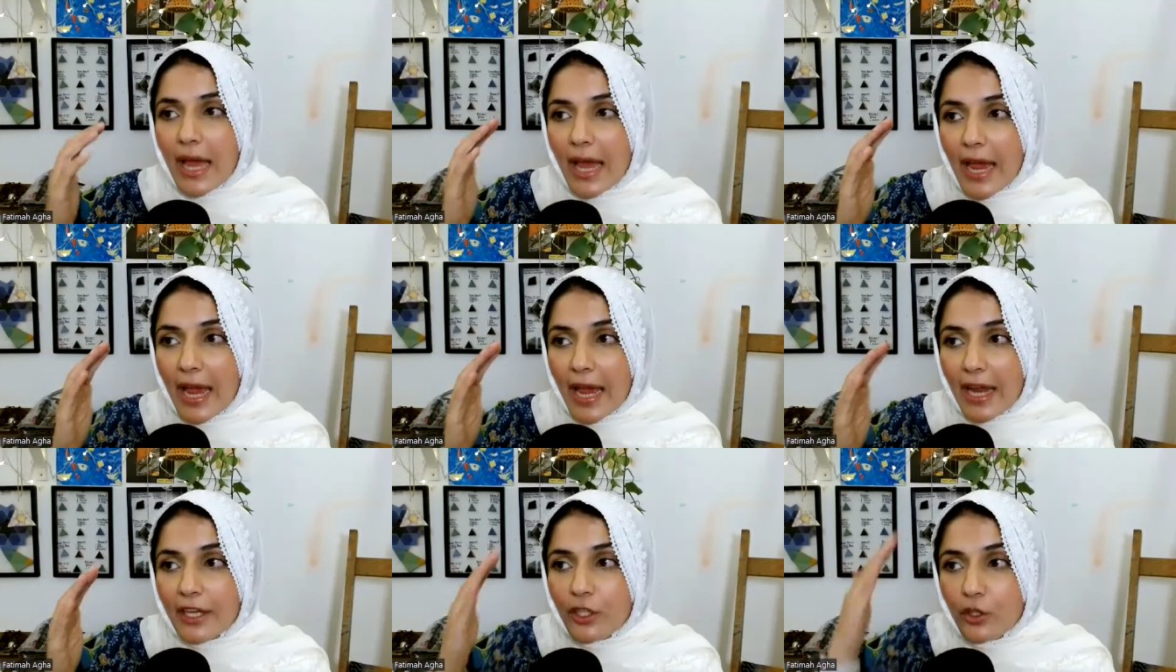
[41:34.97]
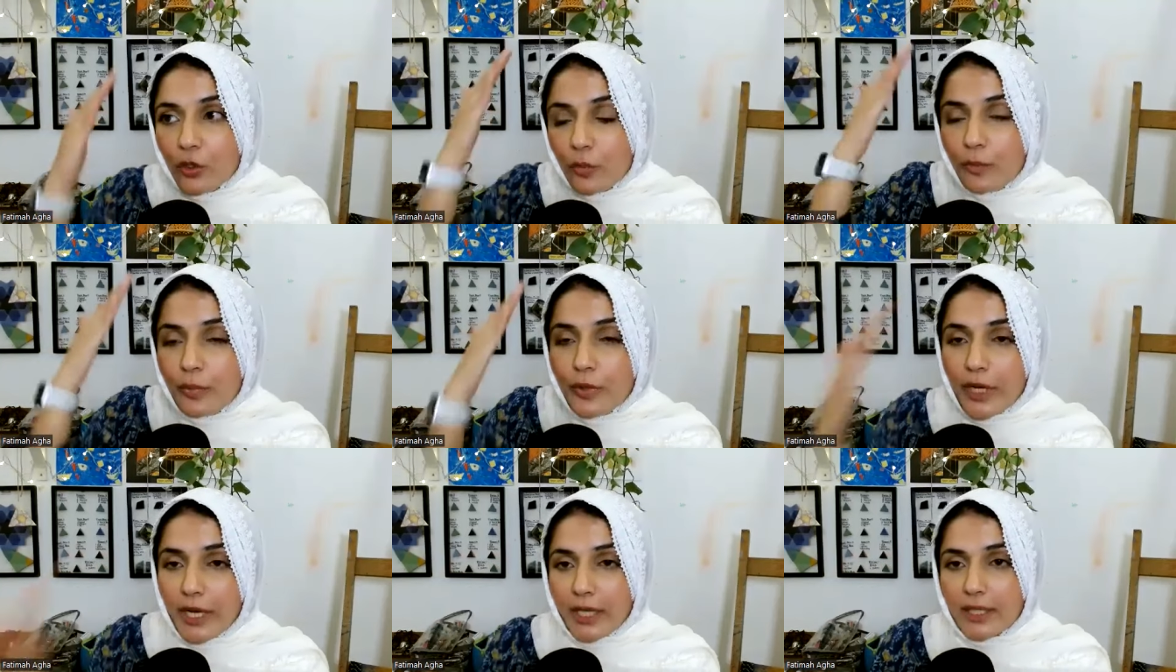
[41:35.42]
and you
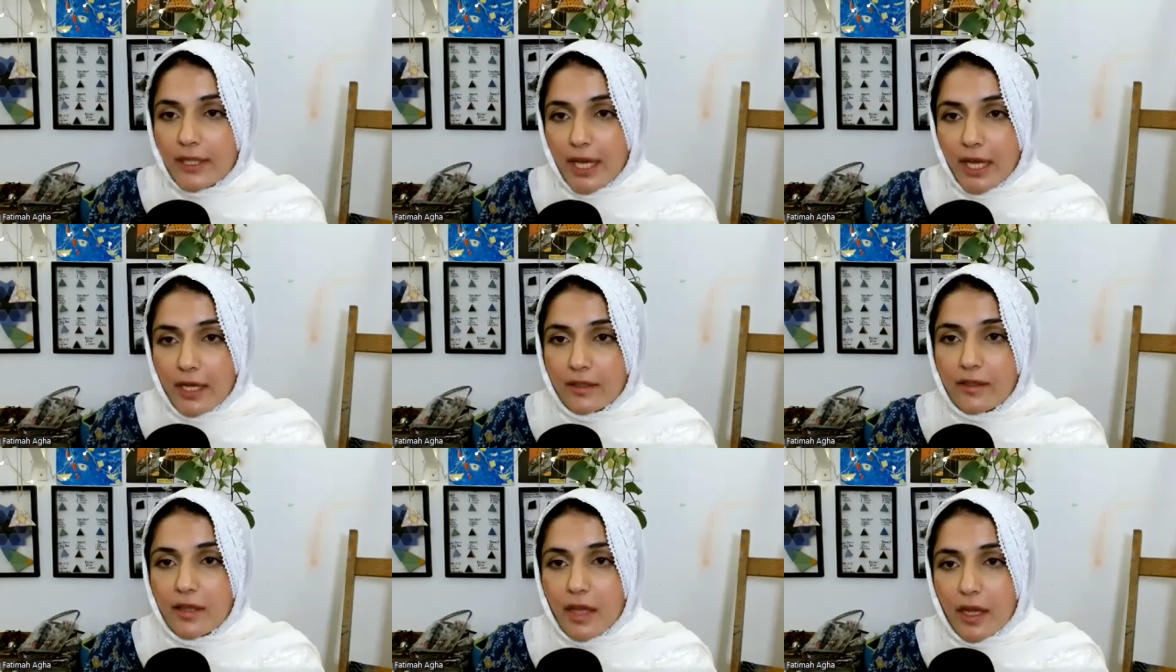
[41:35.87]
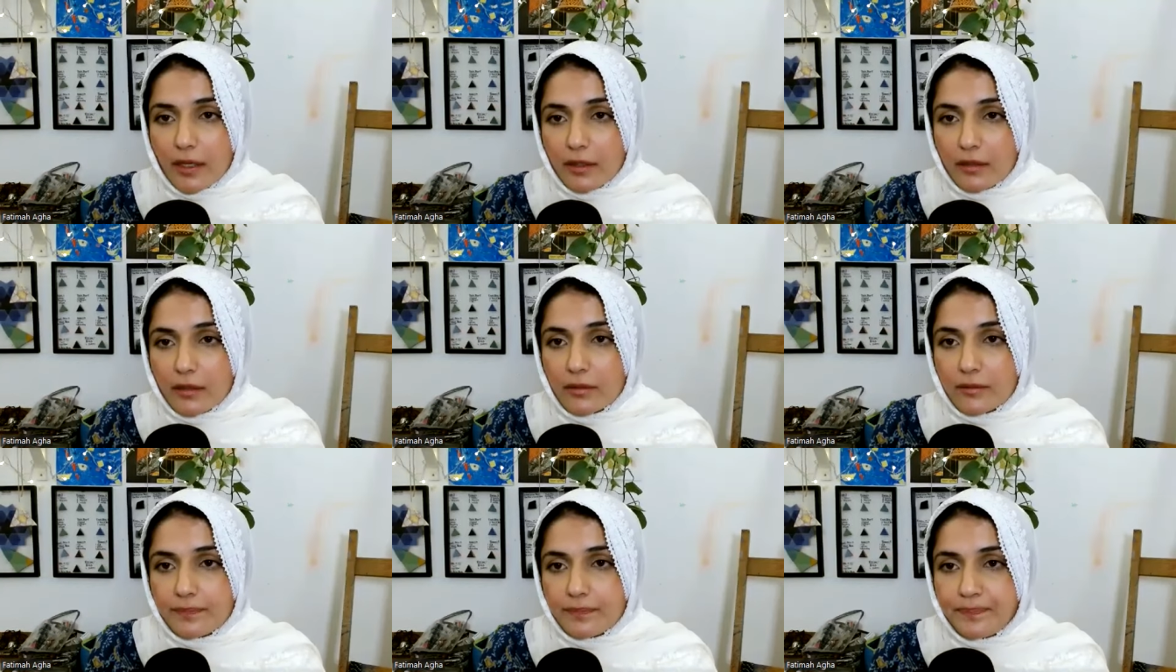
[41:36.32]
break that
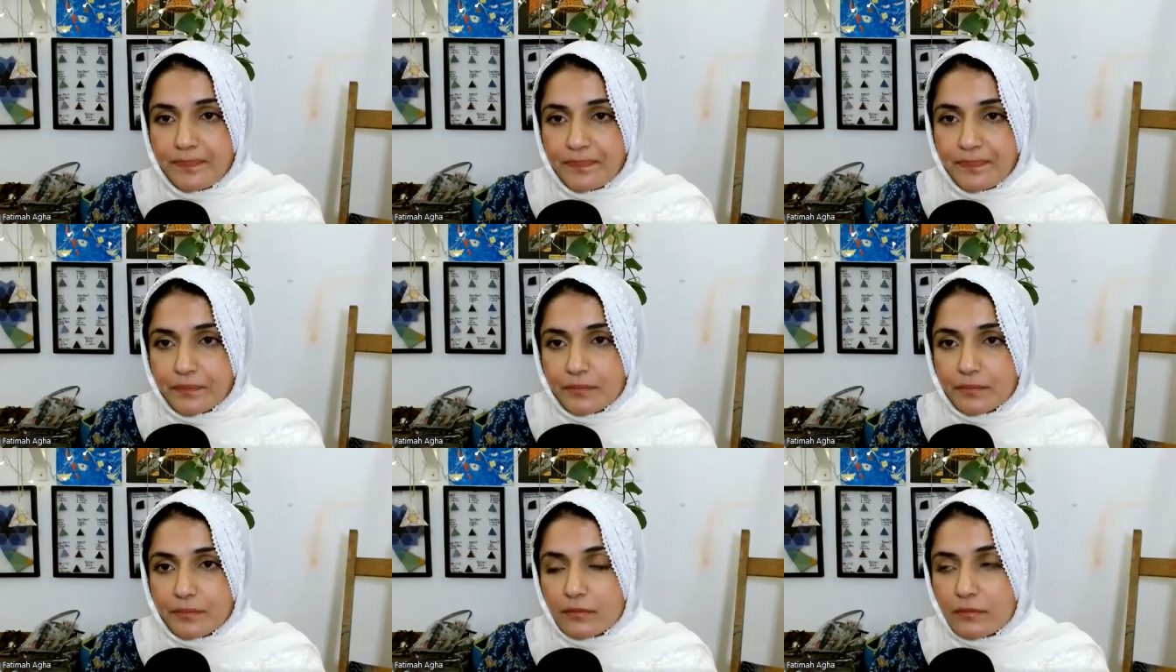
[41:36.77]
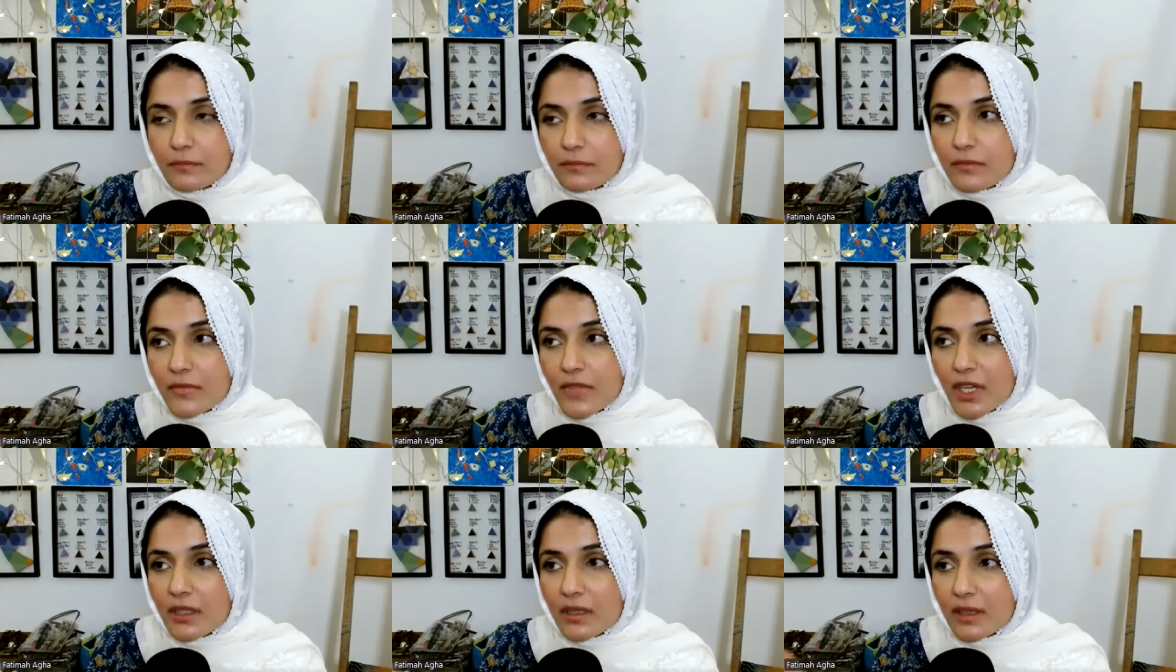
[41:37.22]
cycle
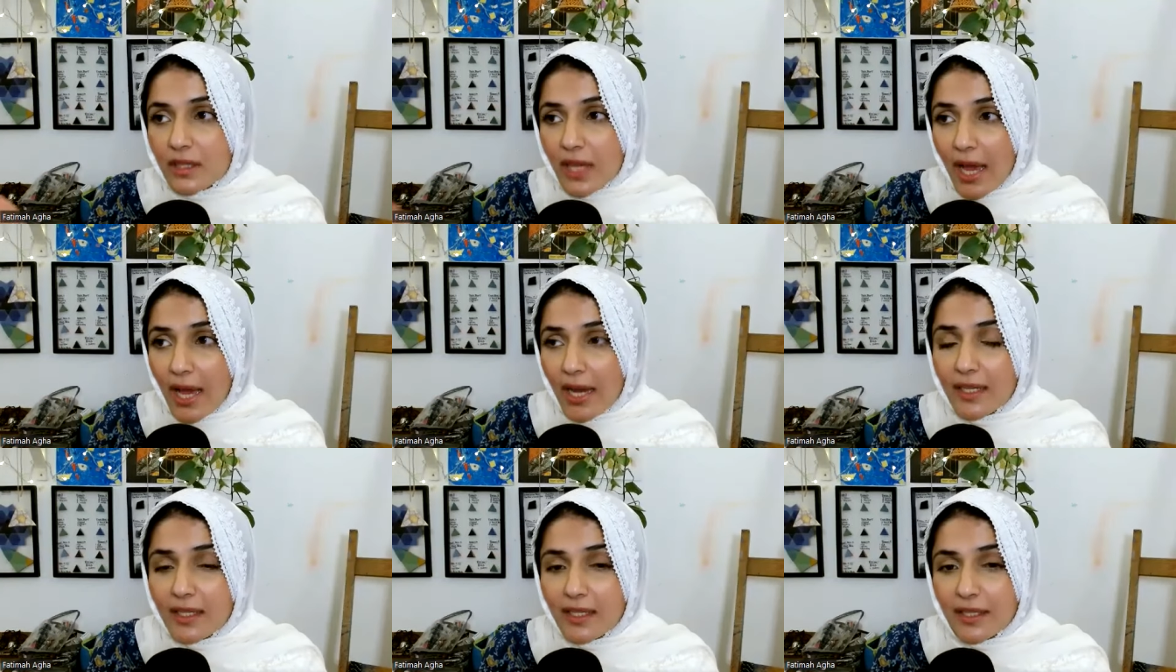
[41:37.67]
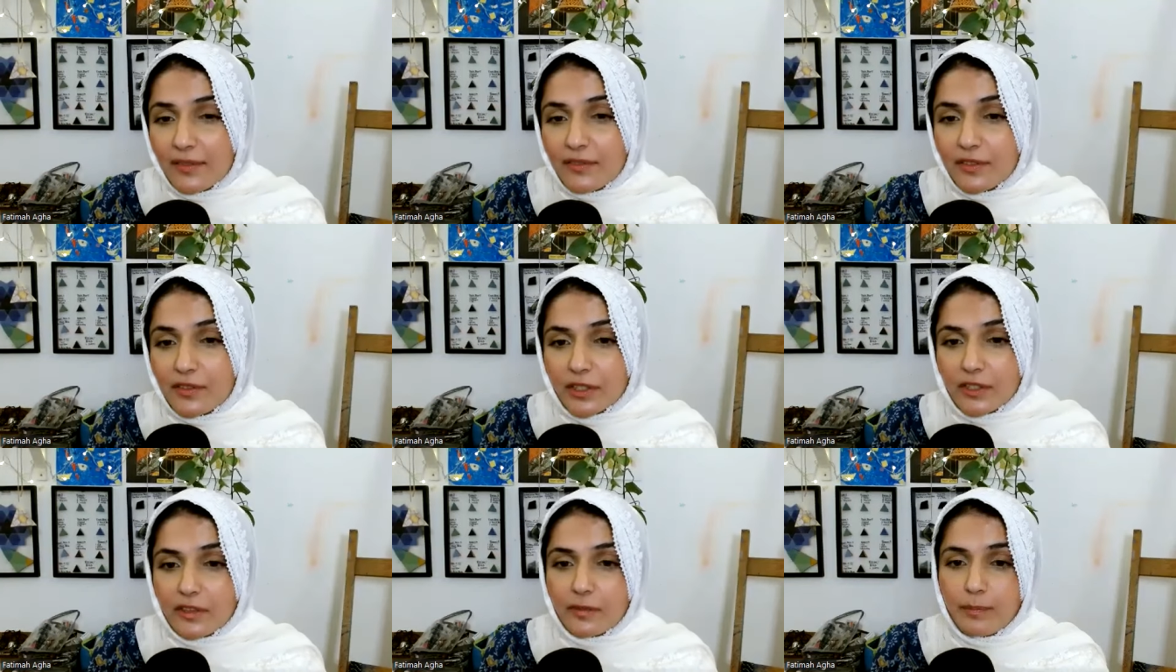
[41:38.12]
that
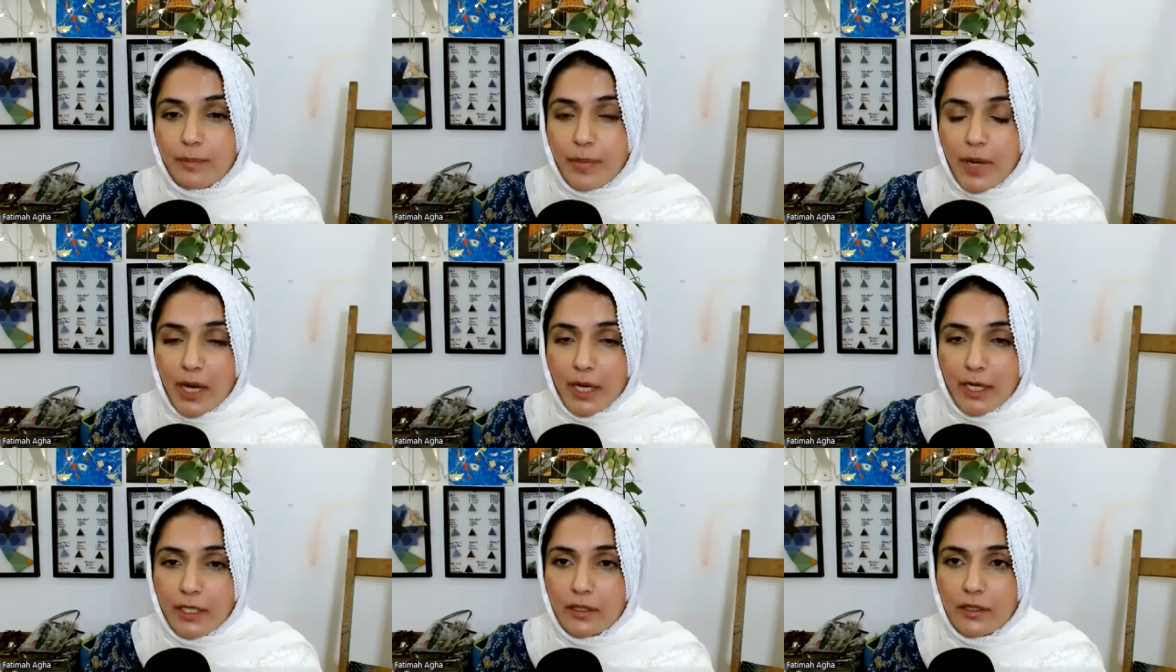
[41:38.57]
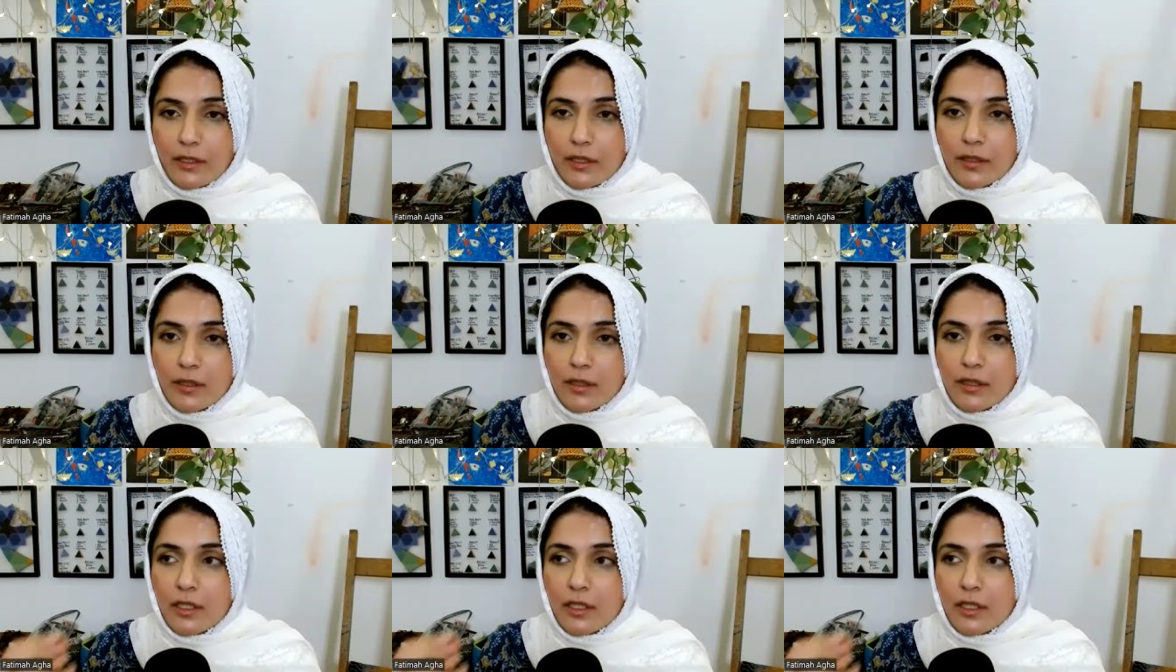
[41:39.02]
gives respite